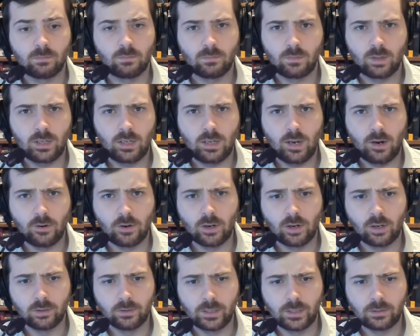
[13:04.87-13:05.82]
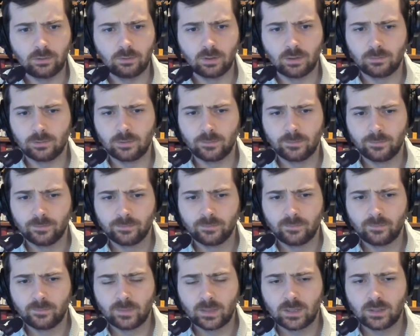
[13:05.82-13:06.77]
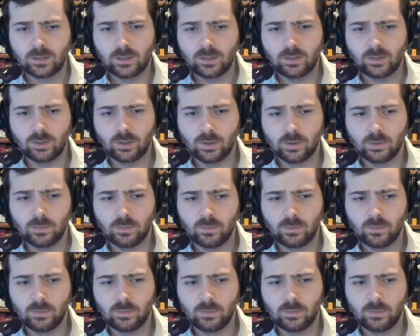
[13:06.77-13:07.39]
carry on like normal. So